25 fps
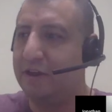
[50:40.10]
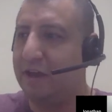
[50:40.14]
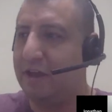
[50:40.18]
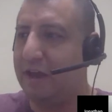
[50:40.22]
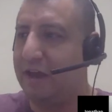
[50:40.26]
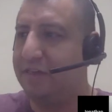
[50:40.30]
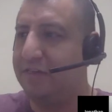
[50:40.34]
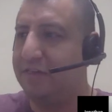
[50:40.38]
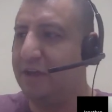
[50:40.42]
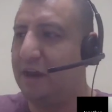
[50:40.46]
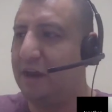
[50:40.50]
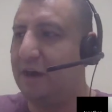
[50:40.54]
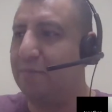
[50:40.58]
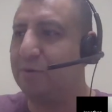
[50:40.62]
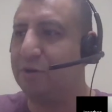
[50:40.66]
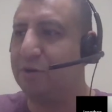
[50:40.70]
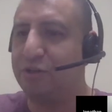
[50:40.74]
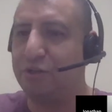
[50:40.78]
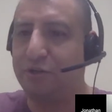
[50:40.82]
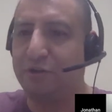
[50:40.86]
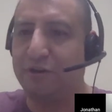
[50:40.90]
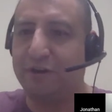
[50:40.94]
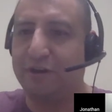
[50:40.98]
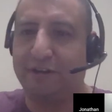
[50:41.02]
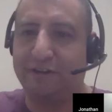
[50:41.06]
and the
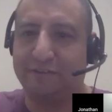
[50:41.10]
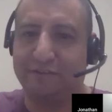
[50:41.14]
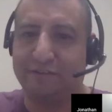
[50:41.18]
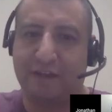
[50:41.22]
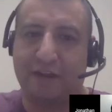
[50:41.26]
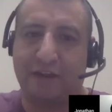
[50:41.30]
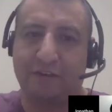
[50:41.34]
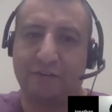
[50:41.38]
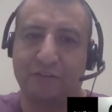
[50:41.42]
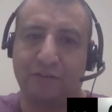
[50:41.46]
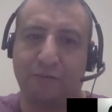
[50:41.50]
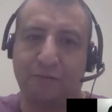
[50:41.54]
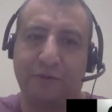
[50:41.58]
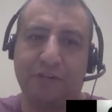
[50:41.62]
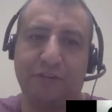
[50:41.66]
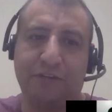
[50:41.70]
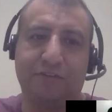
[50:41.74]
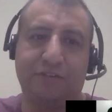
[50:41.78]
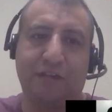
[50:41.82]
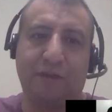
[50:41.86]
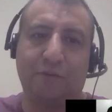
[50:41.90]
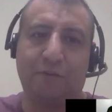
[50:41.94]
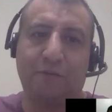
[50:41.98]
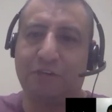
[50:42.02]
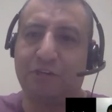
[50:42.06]
opportunities there. So when you
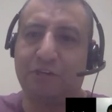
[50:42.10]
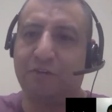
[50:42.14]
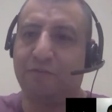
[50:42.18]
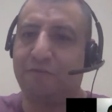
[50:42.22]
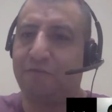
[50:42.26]
say what's your